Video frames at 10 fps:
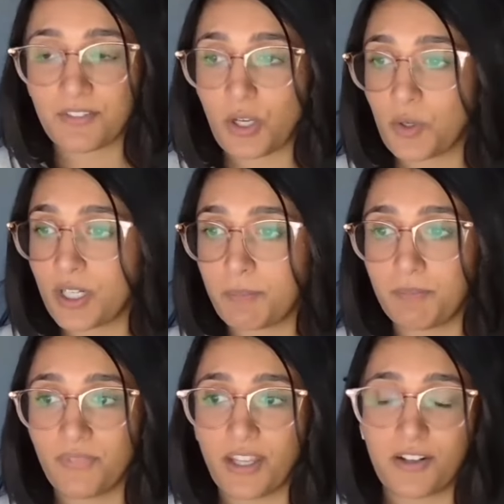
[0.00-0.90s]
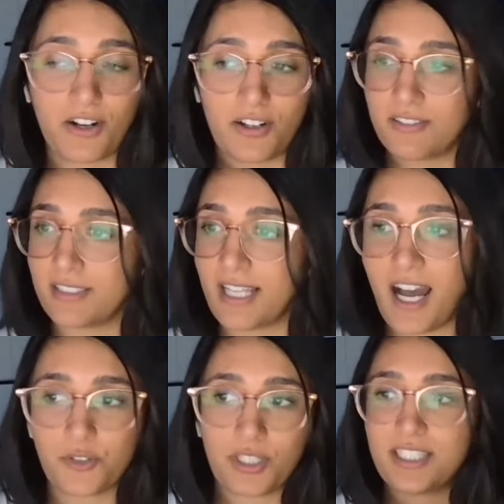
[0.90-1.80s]
of yoga, there are
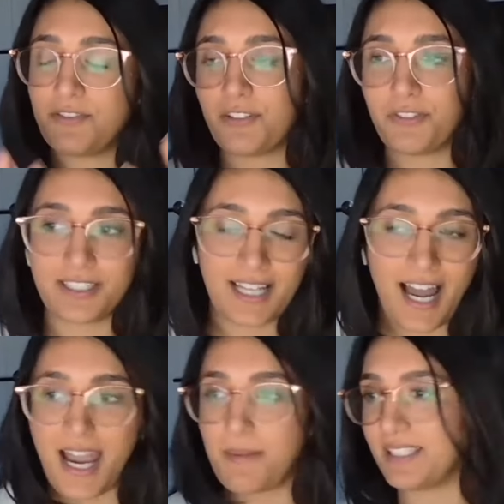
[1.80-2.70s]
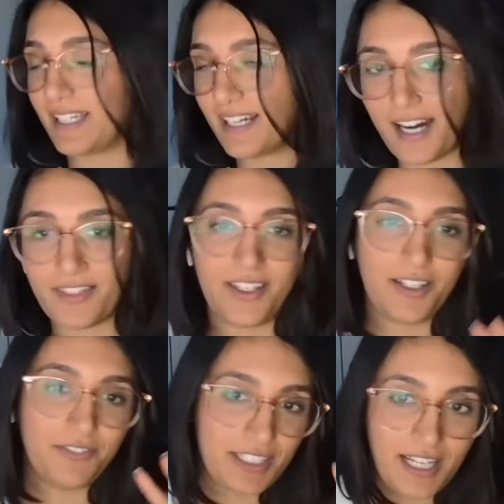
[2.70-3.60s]
hundreds of different types, like
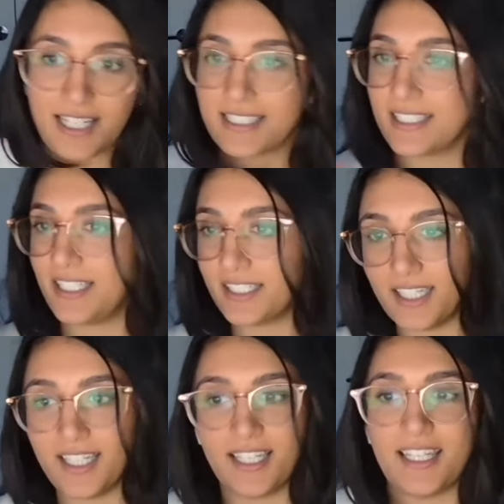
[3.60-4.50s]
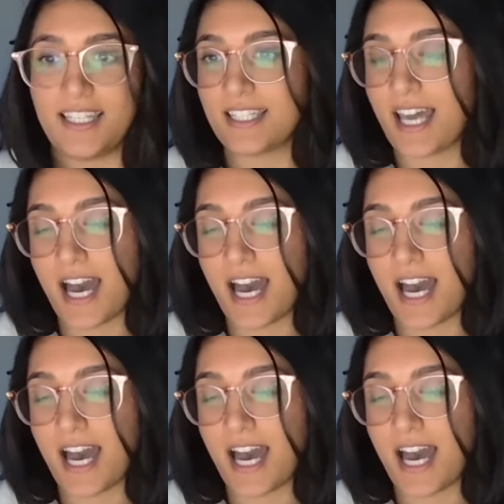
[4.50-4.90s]
hatha, vinyasa, yin,